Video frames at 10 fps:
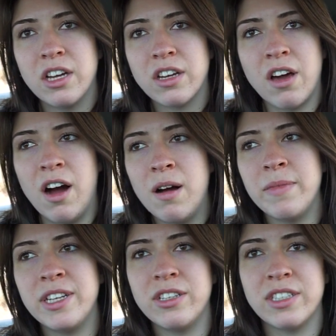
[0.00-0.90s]
come
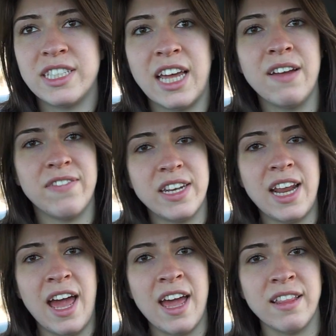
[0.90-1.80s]
and save the
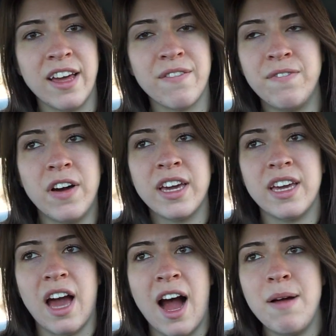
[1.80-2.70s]
day. Like, fuck
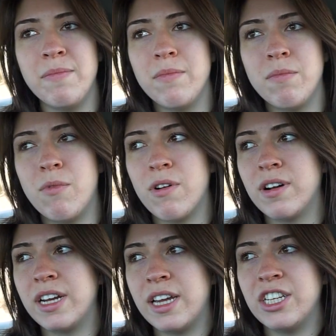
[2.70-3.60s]
it, I'm
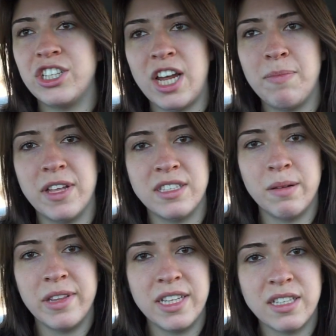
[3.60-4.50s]
more in shape than
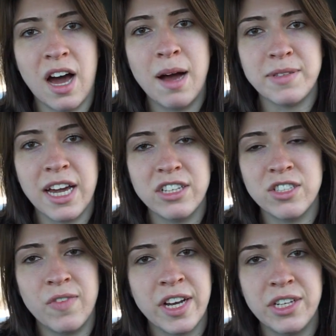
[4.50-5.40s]
some of these cops, I could
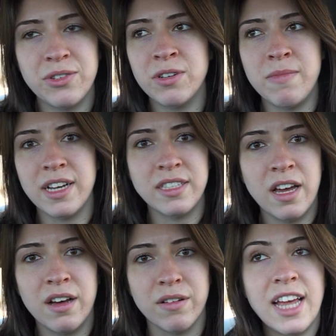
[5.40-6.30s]
just fucking do it
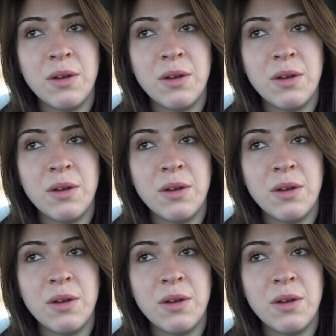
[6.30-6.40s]
myself.